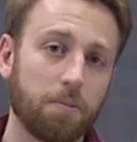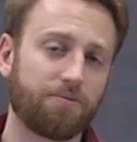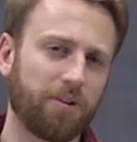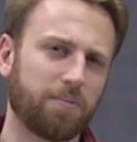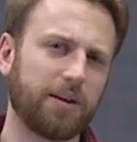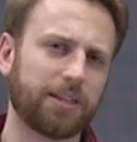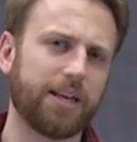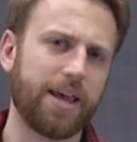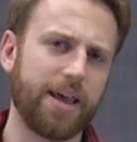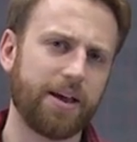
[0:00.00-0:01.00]
but
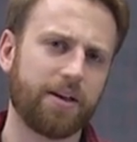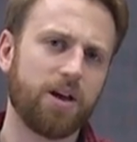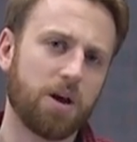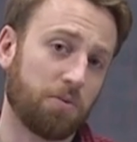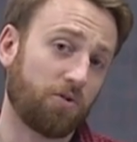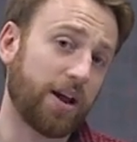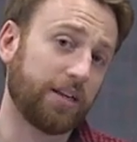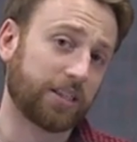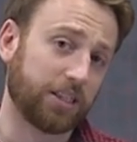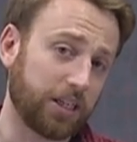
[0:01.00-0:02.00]
fundamentally here, moraine
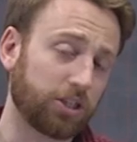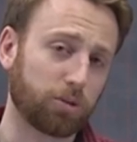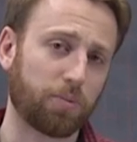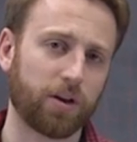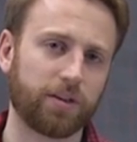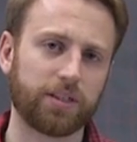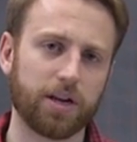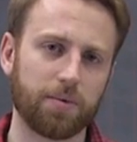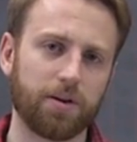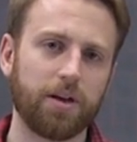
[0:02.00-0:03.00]
is a contiguous body of
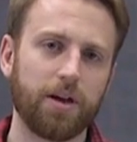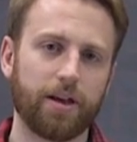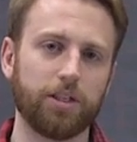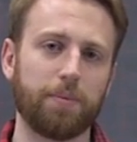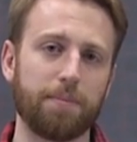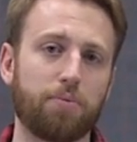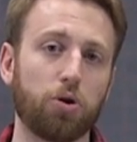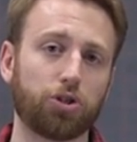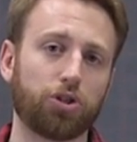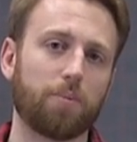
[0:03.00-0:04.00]
sediment that has been
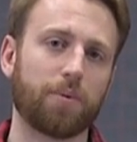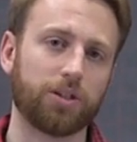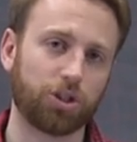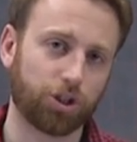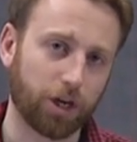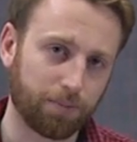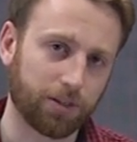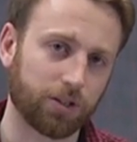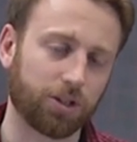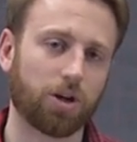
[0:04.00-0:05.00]
pushed up and shaped
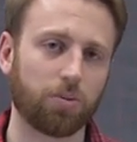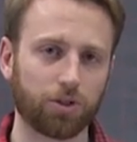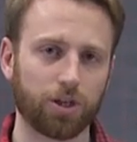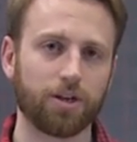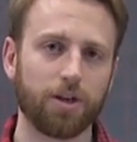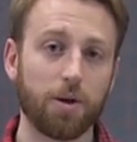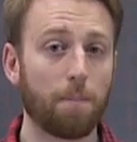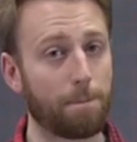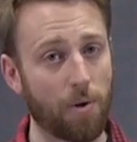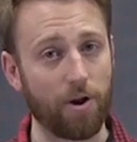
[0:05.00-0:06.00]
into sculpture
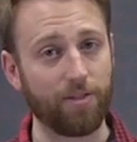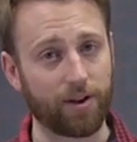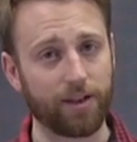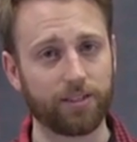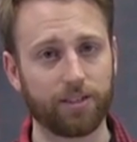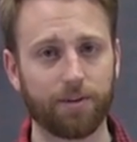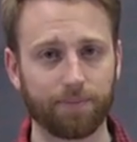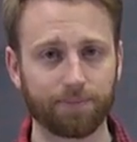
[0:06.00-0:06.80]
by the glacier.